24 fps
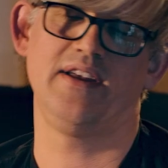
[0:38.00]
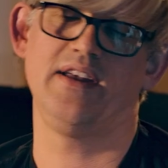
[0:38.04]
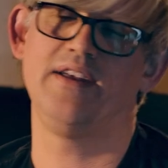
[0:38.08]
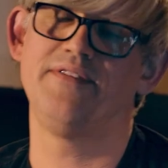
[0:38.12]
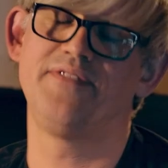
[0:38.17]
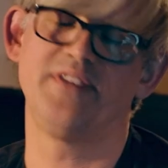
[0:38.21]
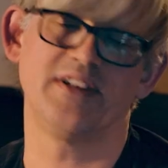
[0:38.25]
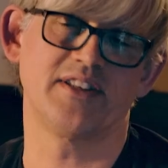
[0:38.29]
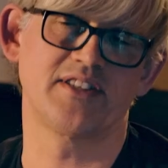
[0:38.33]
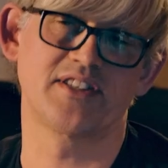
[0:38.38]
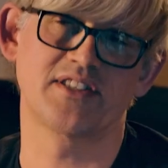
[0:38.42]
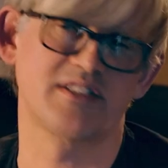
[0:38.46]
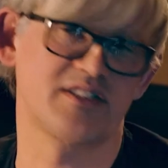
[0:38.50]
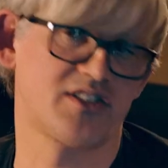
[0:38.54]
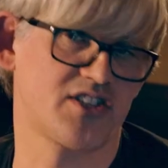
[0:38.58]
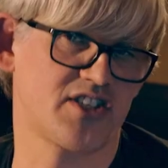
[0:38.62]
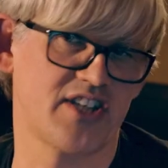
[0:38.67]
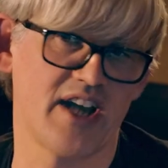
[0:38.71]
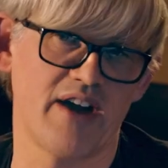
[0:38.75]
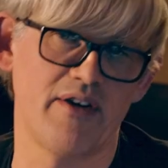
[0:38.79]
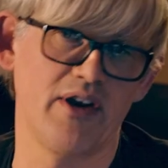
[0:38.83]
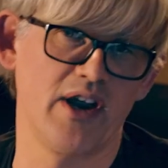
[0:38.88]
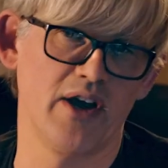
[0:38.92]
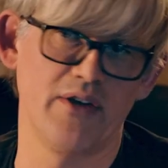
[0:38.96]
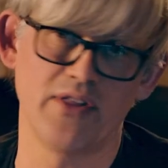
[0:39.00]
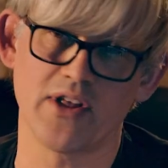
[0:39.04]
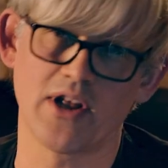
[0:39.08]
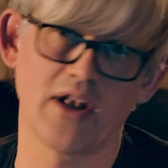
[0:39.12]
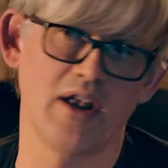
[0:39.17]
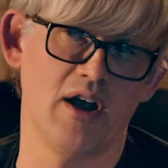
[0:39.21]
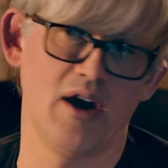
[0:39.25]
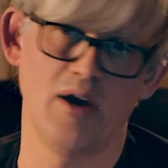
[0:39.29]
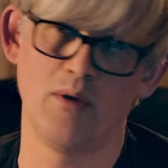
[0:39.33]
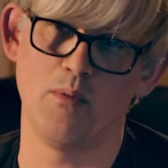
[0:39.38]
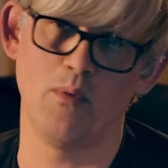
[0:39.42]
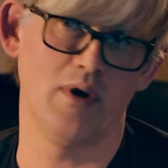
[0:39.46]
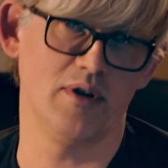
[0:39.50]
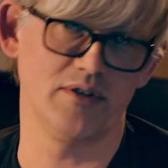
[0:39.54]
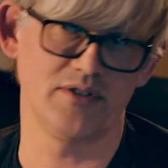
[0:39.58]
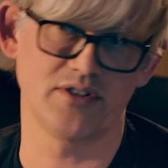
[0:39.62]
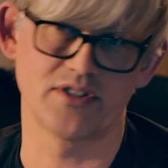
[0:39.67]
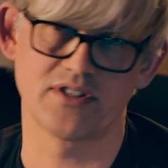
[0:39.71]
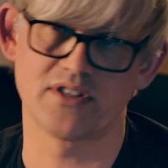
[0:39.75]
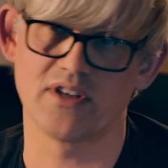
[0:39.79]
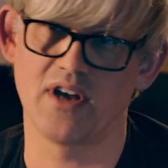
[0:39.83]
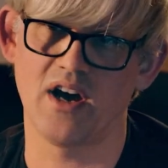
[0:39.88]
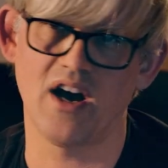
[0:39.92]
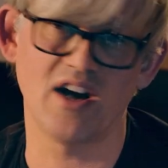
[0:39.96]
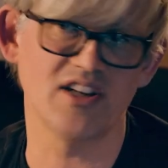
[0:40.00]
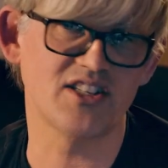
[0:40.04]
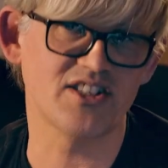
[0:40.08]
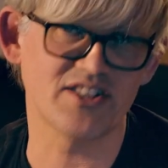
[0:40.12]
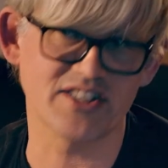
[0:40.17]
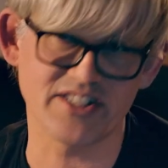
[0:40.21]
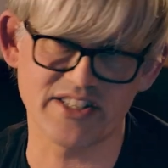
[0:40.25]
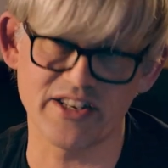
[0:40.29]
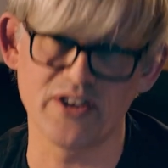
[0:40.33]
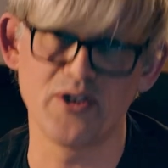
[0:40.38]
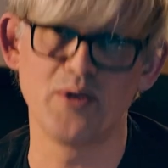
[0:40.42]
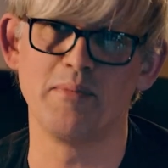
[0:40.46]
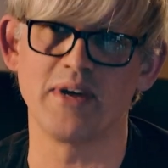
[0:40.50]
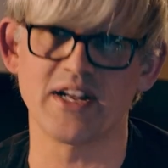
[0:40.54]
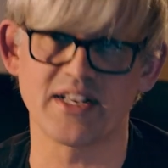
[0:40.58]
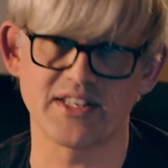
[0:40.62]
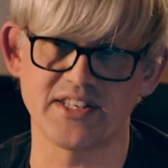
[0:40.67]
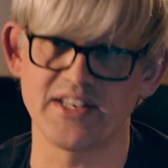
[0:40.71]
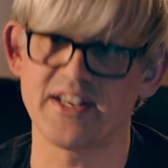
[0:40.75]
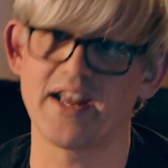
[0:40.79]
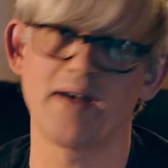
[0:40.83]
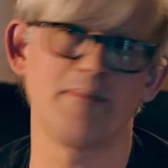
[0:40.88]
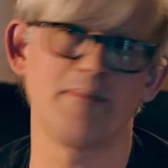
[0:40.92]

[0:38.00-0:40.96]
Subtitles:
If it's stereo the client wants, I still mix in